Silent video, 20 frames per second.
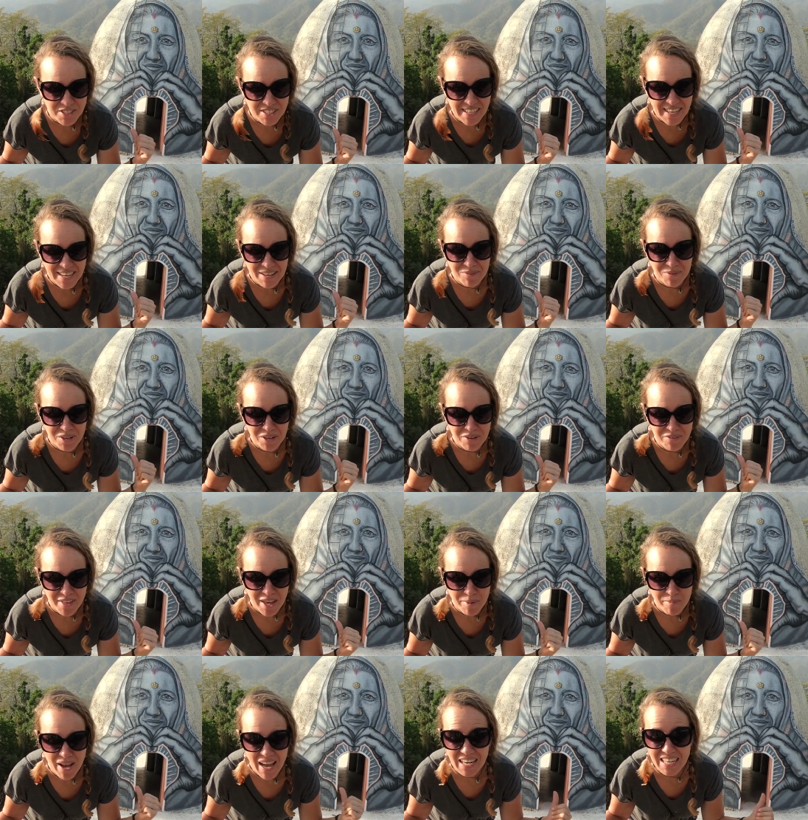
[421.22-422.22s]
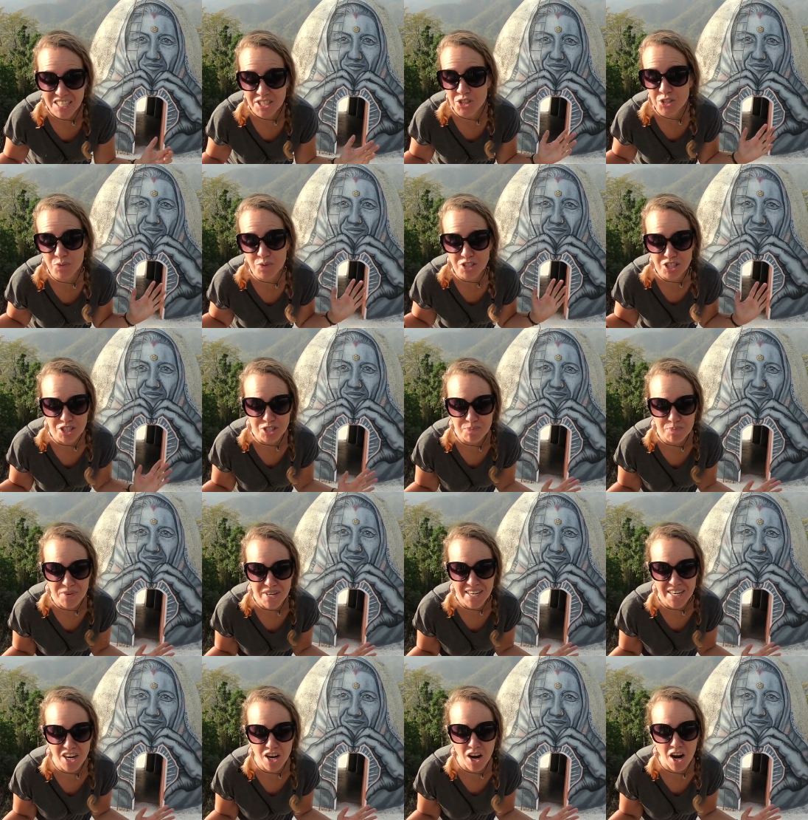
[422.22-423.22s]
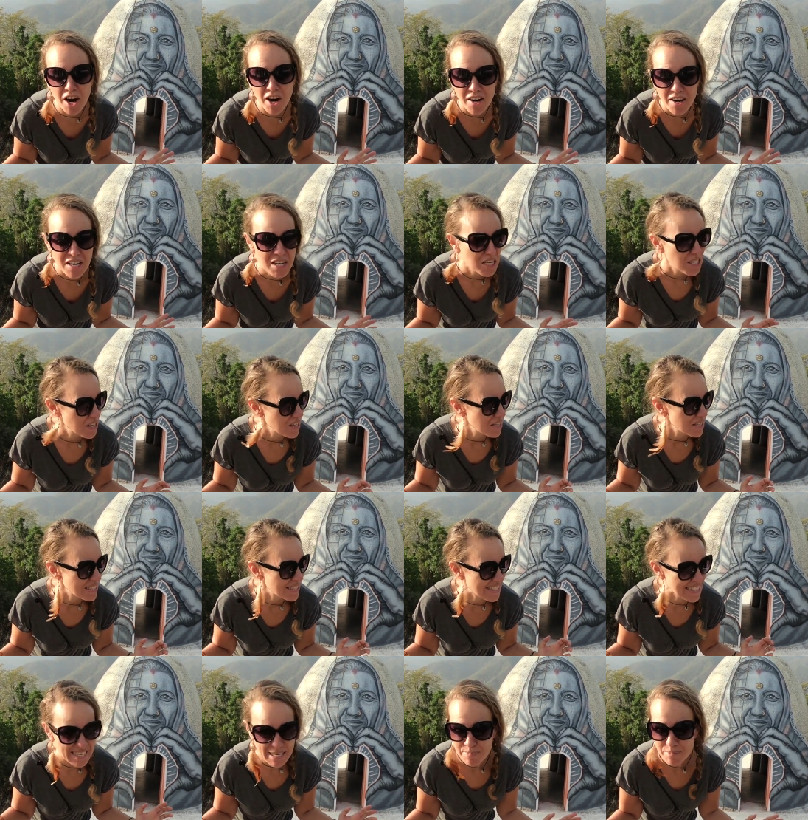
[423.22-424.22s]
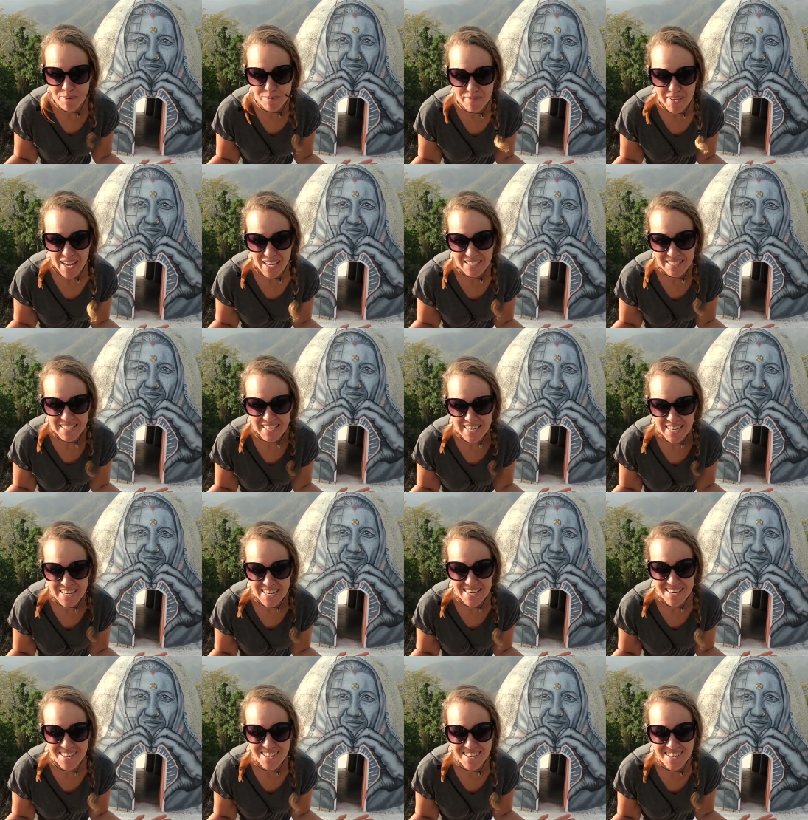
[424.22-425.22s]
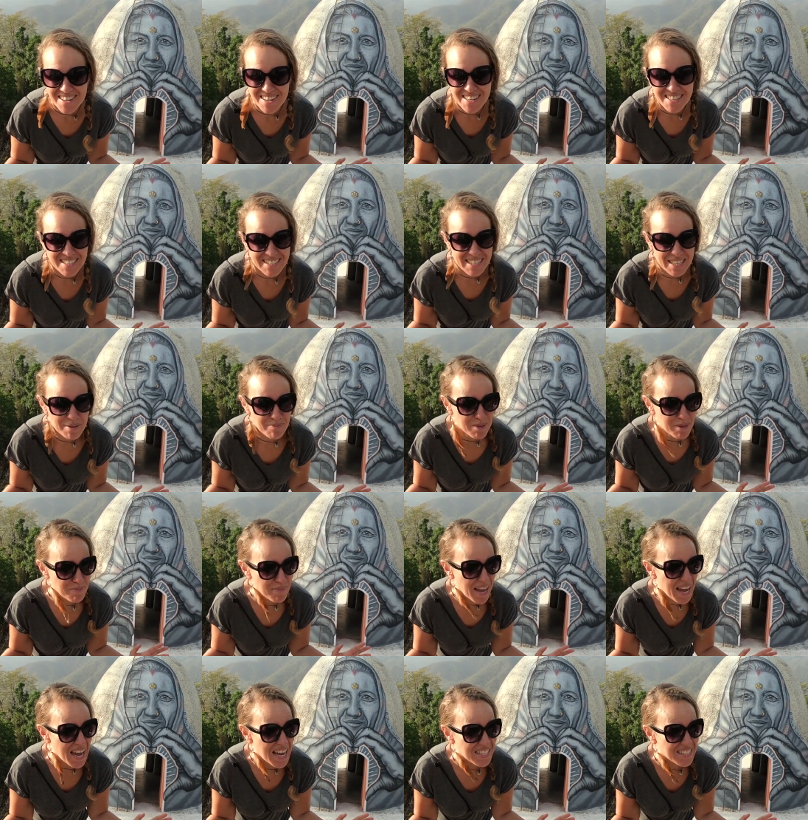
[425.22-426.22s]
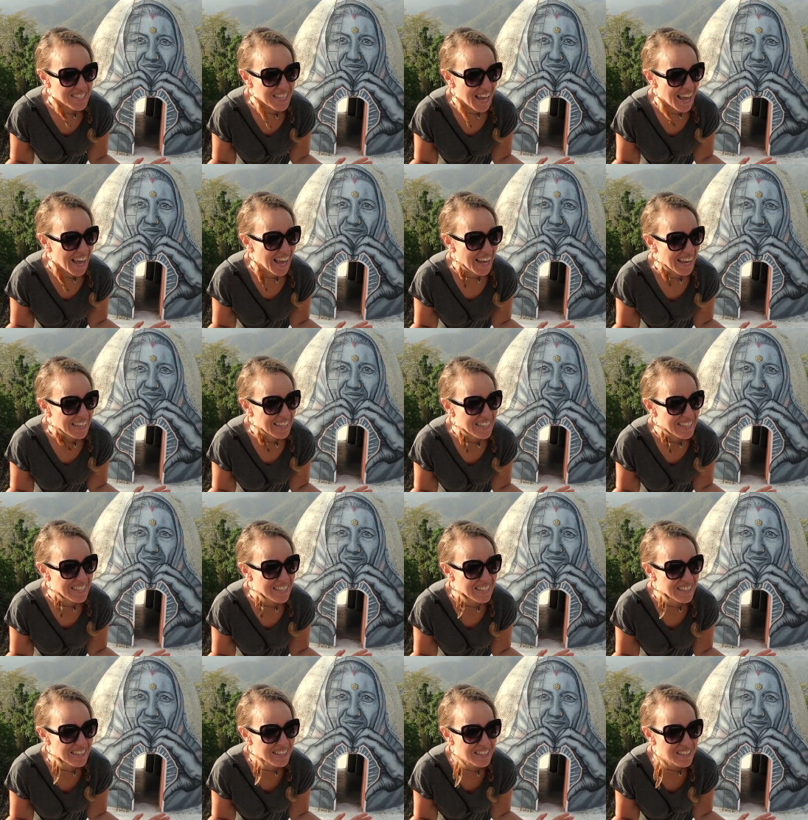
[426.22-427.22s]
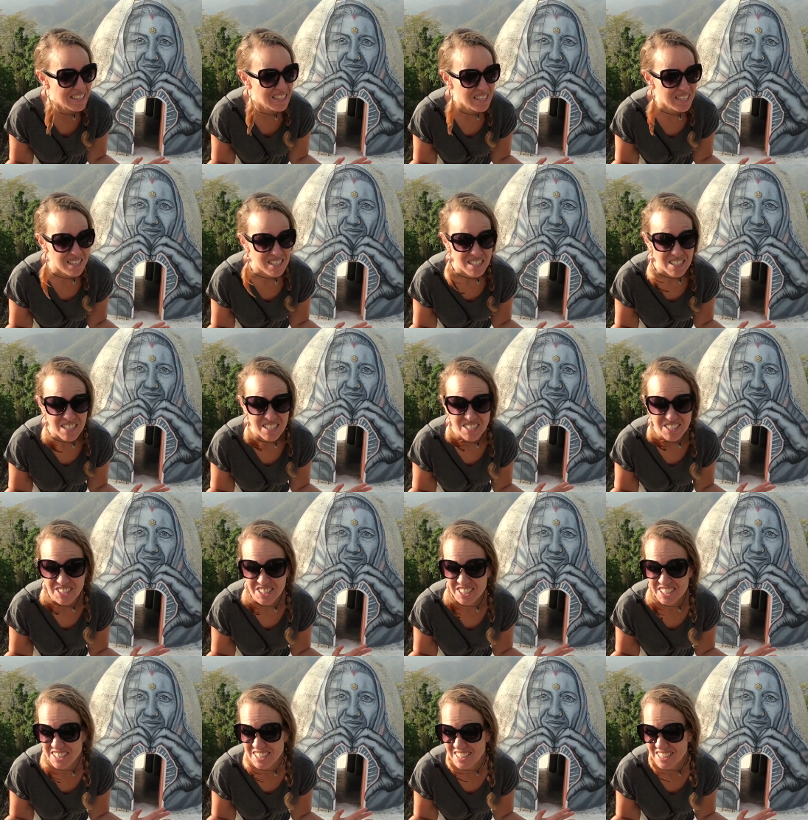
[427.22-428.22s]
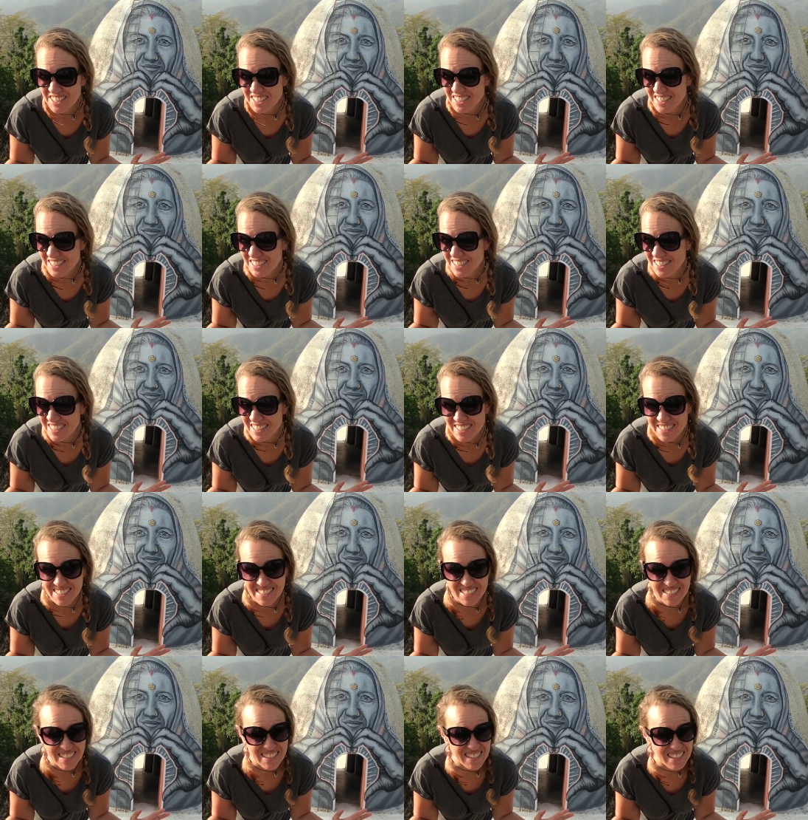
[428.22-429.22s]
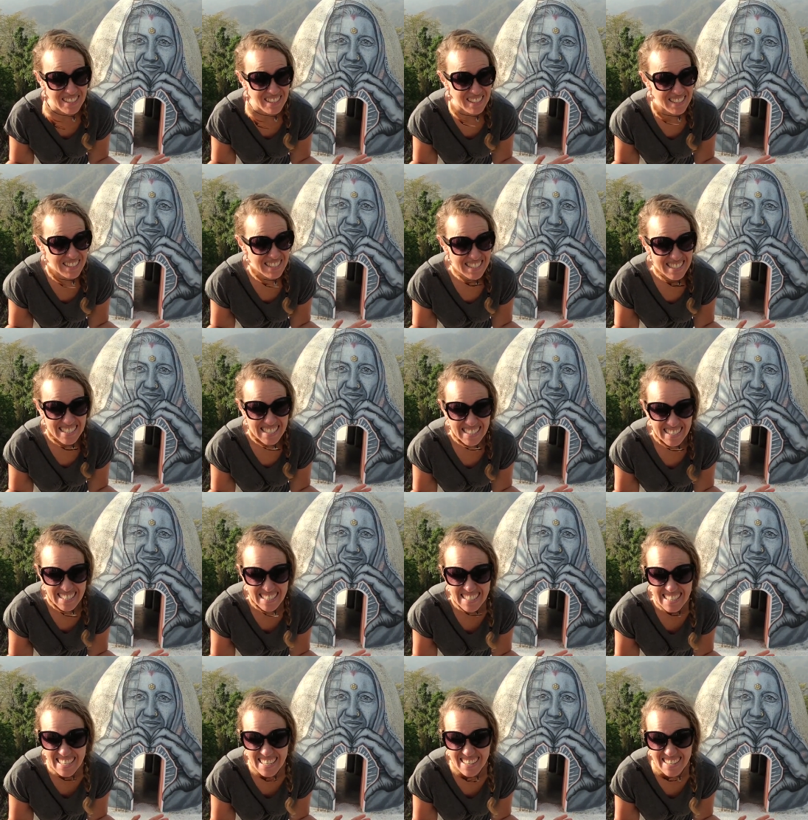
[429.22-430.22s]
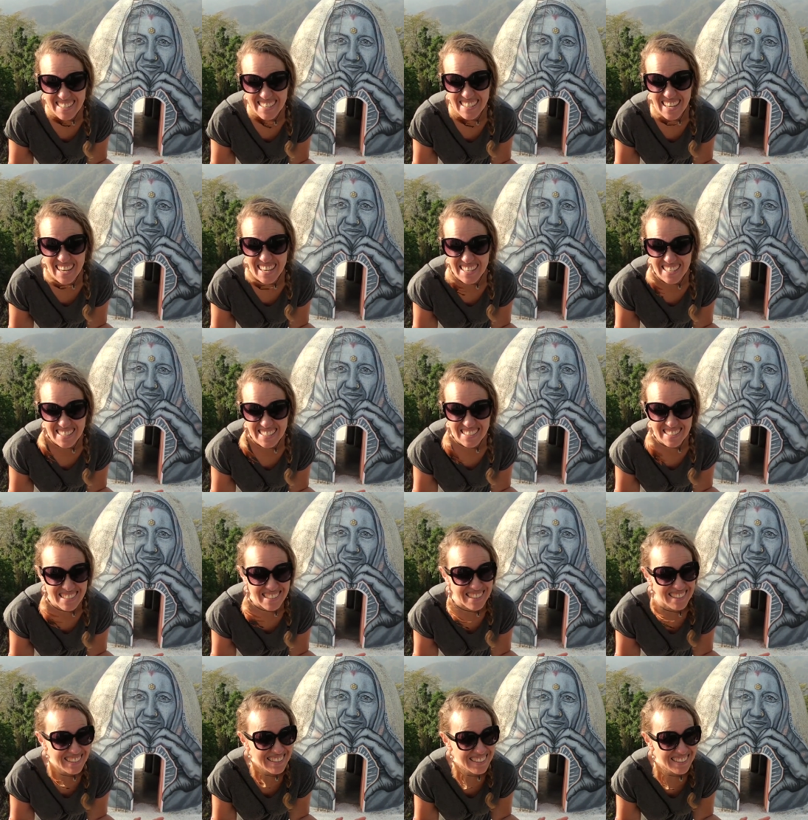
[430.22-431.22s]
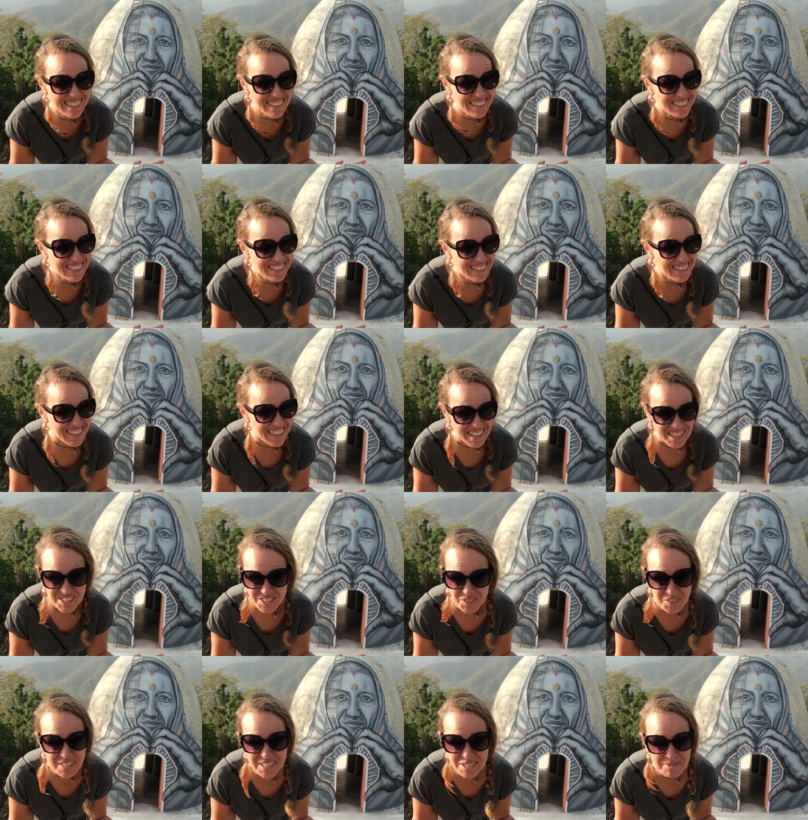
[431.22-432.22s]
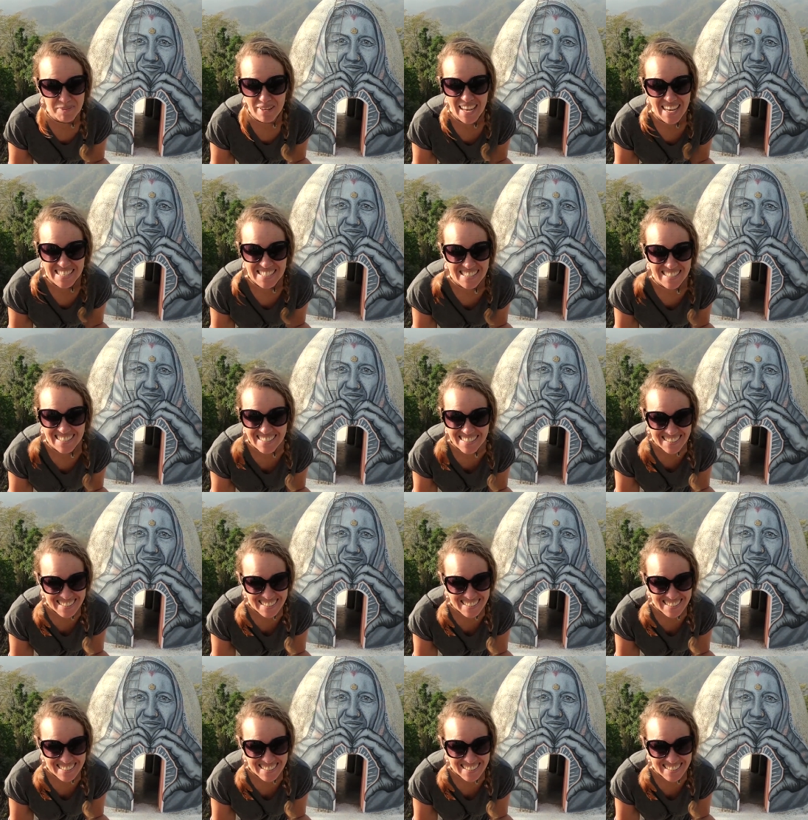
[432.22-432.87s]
Speaker 1: to stay in one of them. Alex, should we just bring our sleeping bags here, our sleeping mats, and just sneak in here at night and enjoy this place?